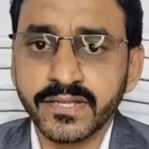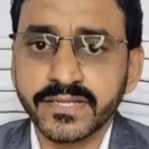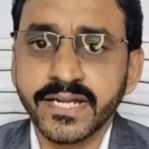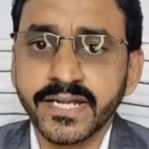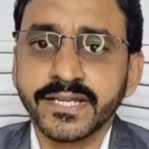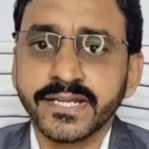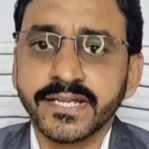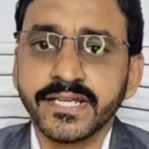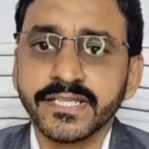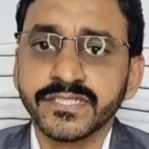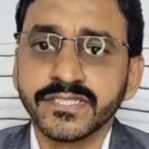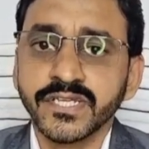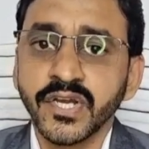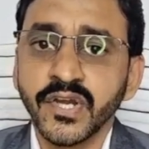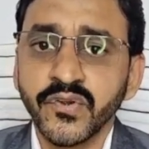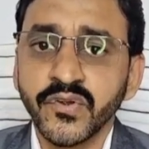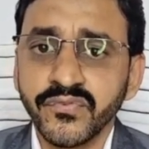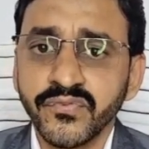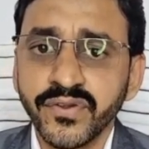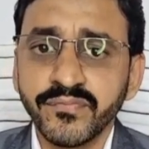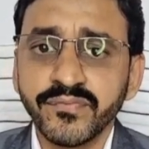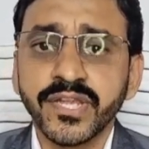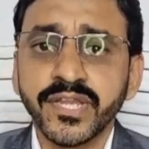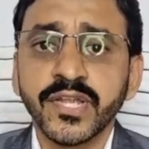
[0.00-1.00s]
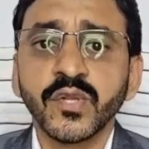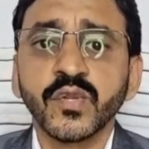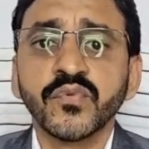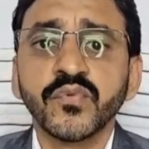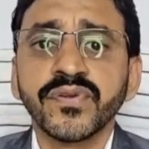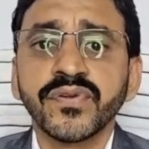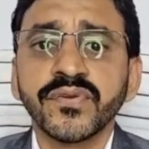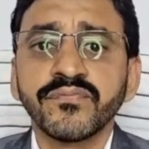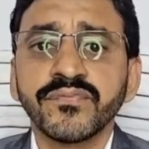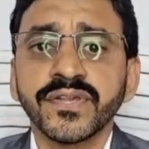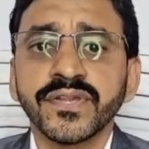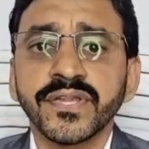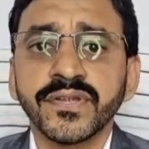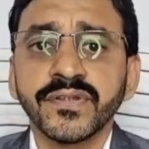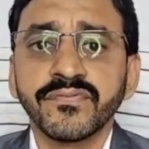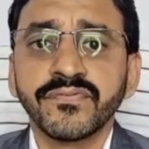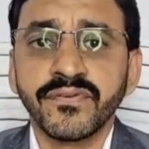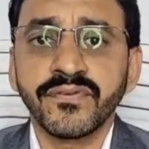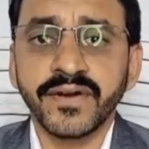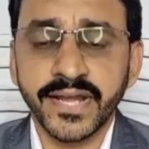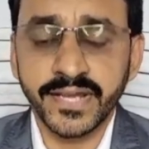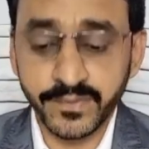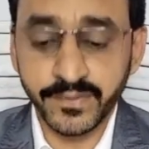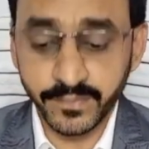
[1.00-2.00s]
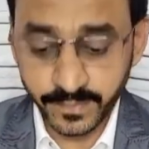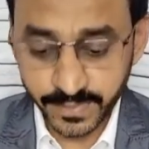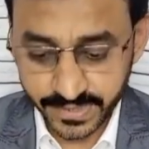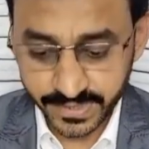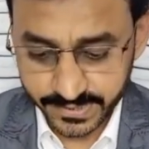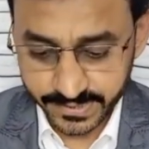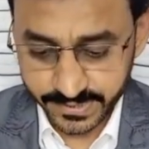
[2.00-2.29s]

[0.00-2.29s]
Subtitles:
that is 50 to 55